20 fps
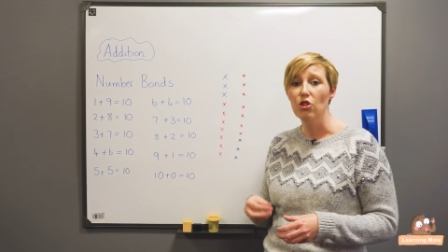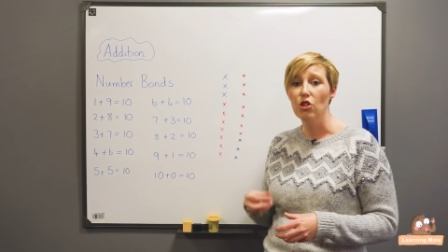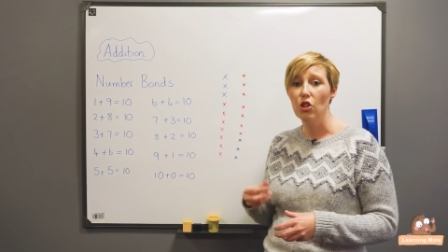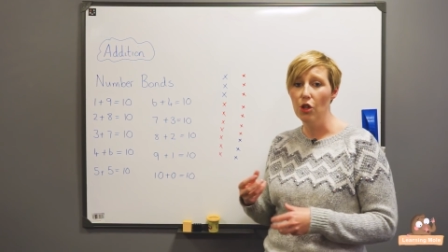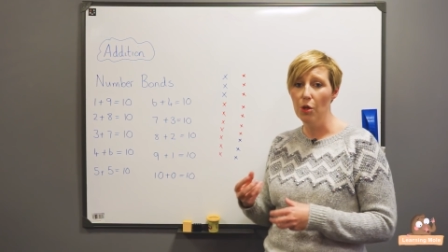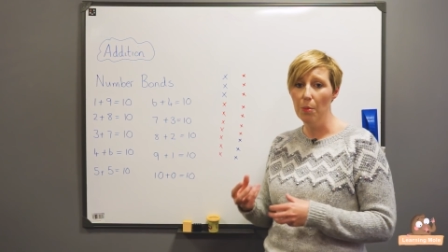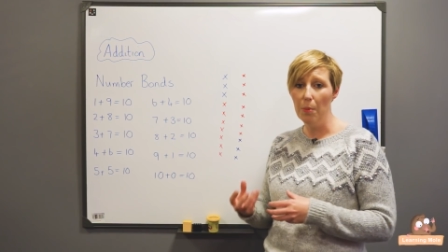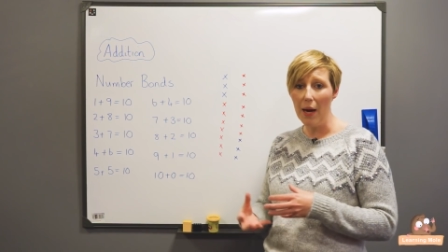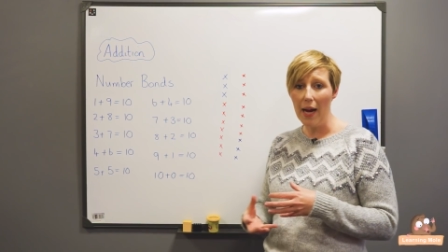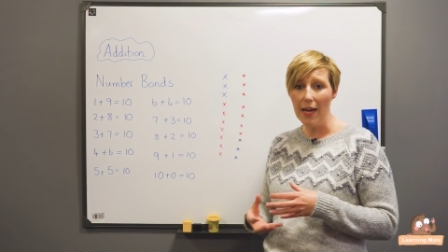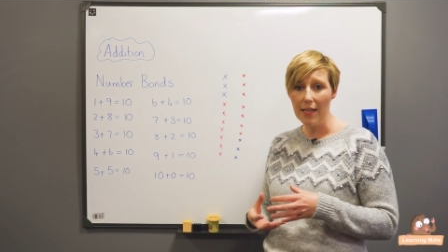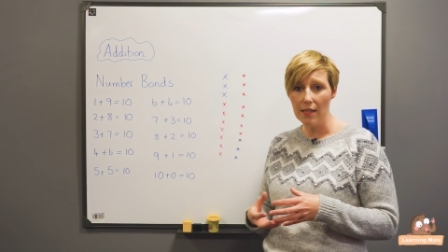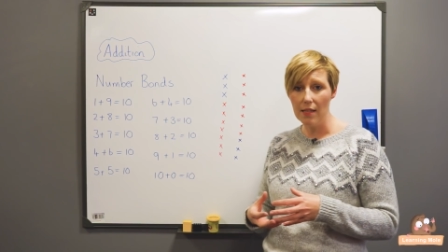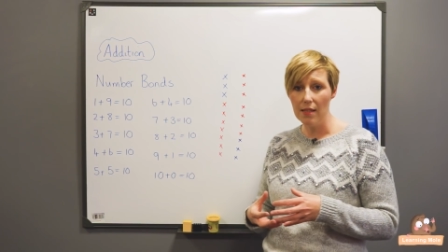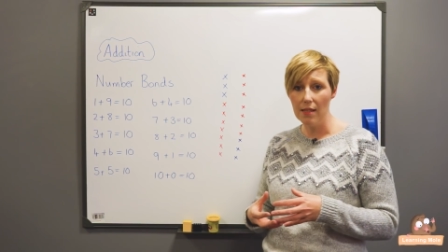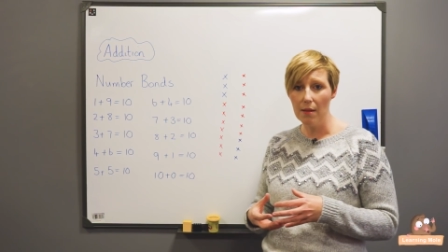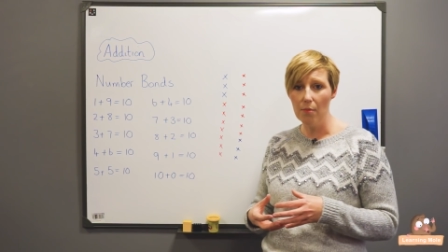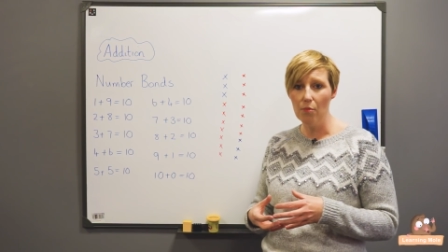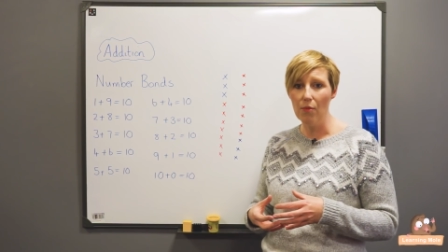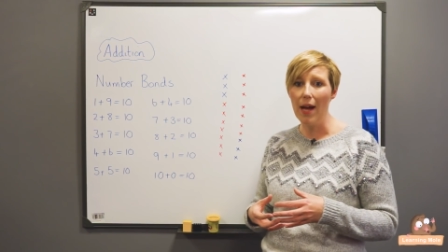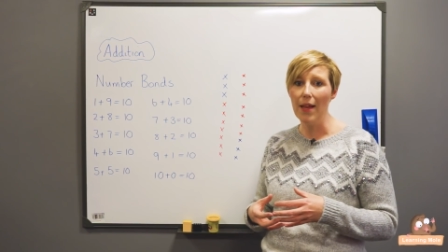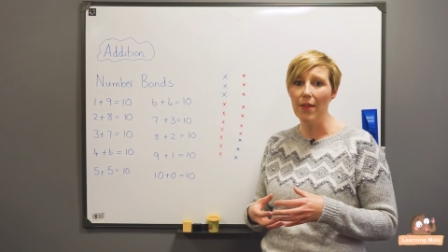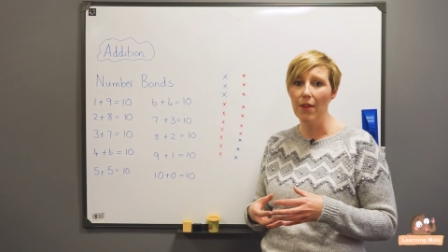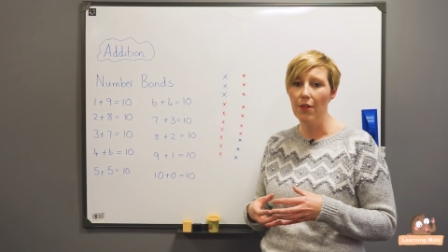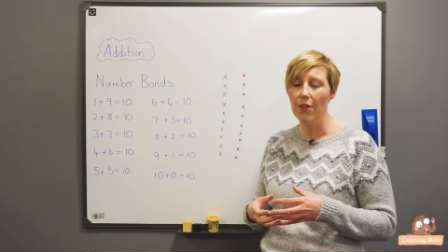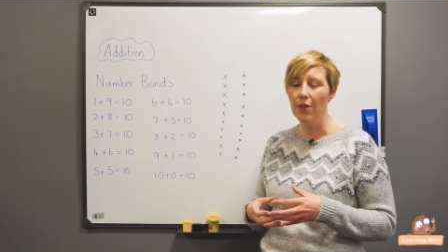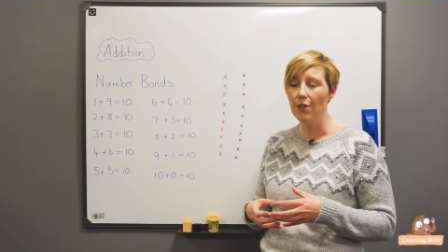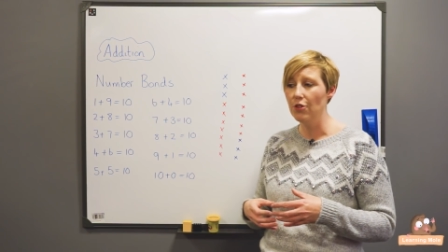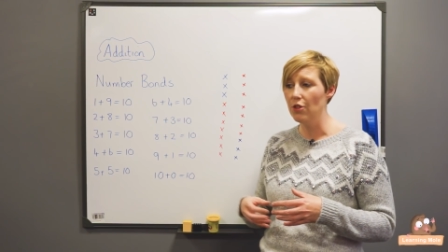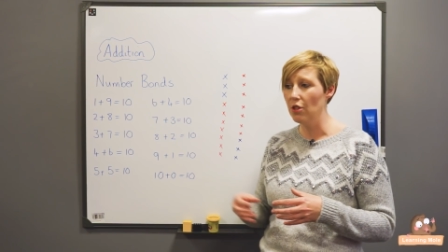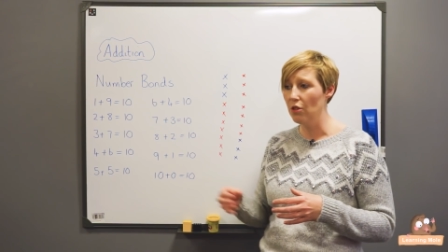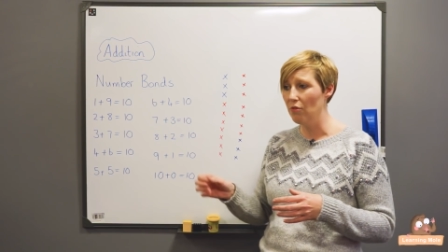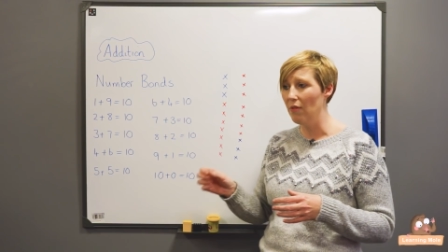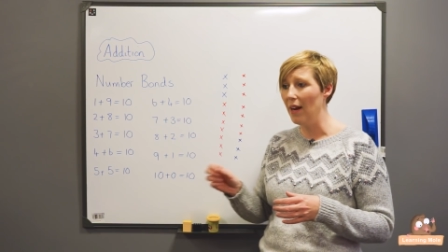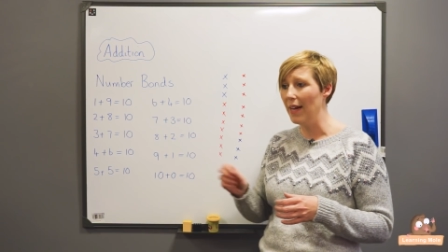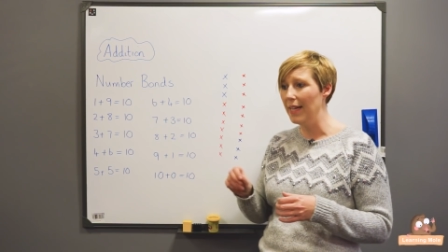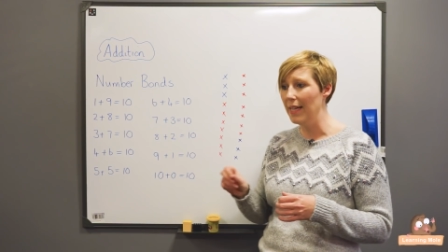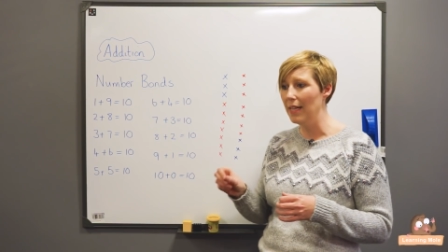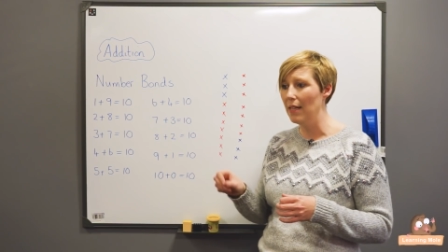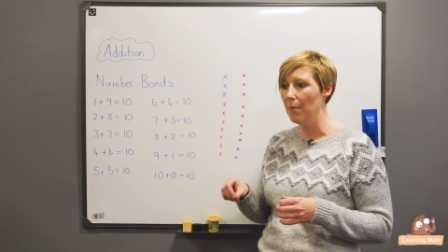to practice them rather than just
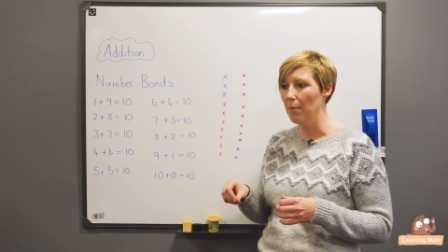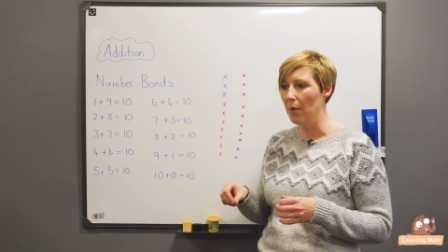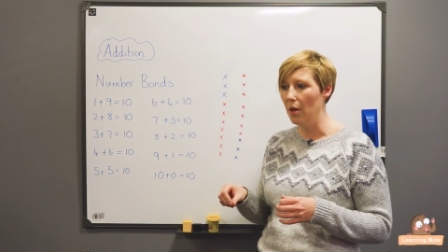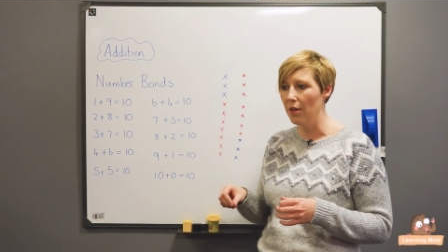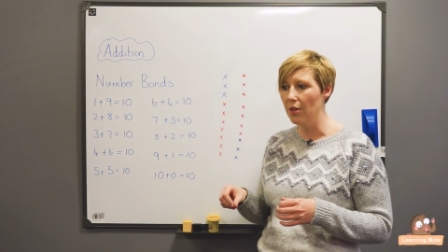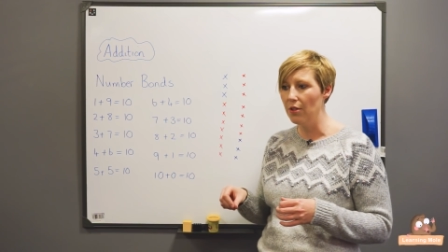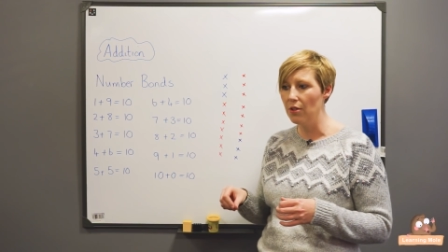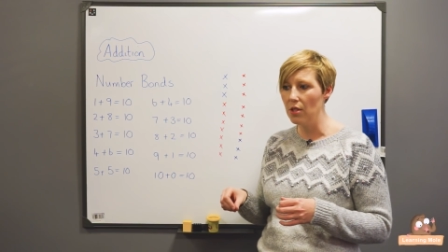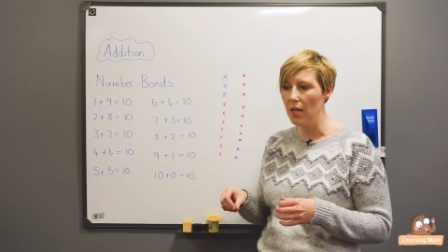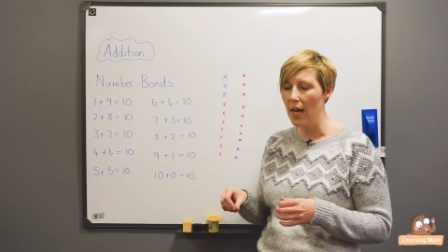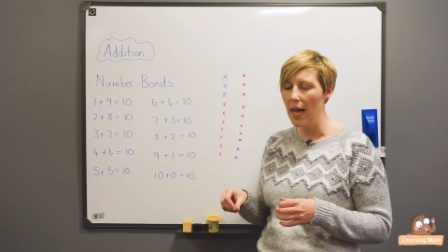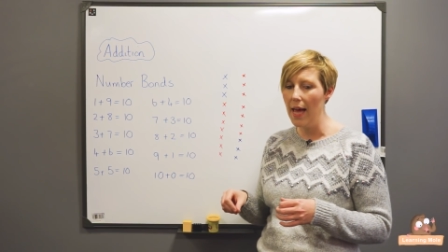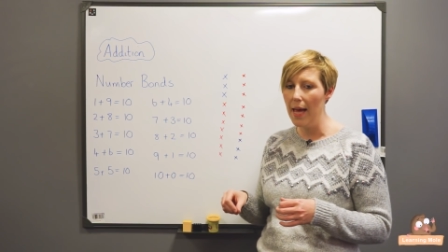writing them out.